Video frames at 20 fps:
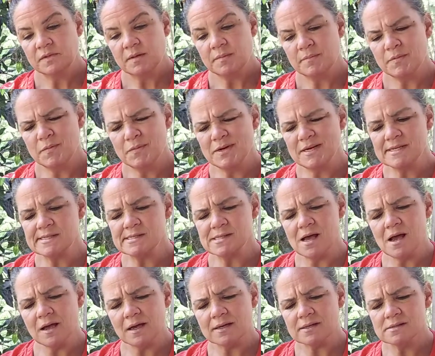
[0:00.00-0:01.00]
But when he saw
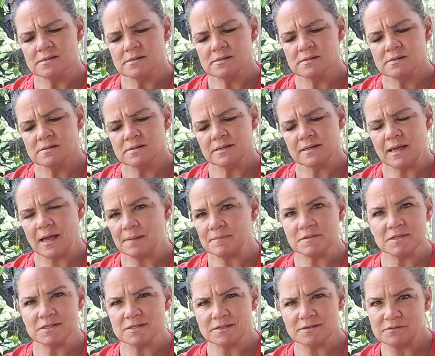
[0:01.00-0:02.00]
us, the
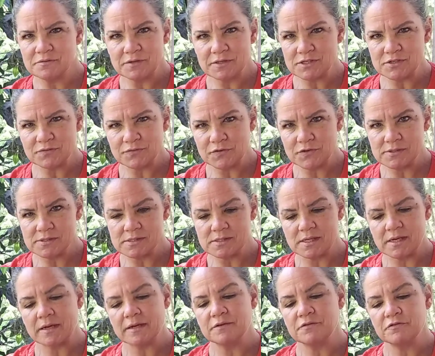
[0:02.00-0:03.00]
captain didn't reach for his
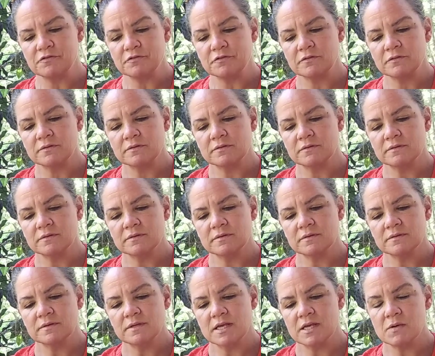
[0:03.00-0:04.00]
knife.
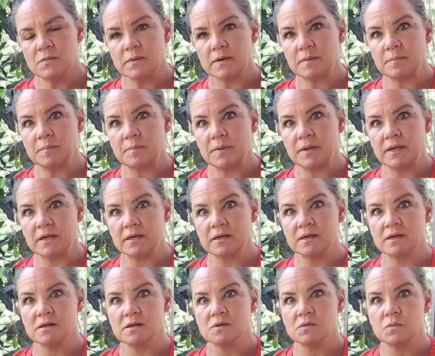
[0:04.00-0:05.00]
He went
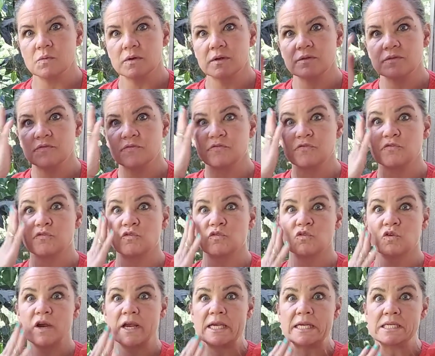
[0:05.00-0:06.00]
pale with
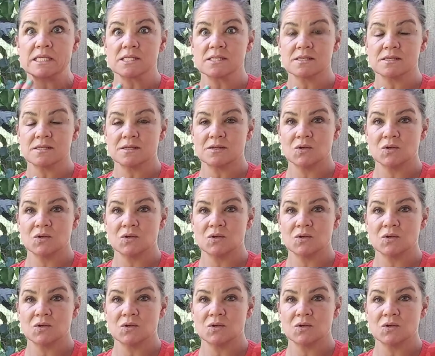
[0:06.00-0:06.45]
fright.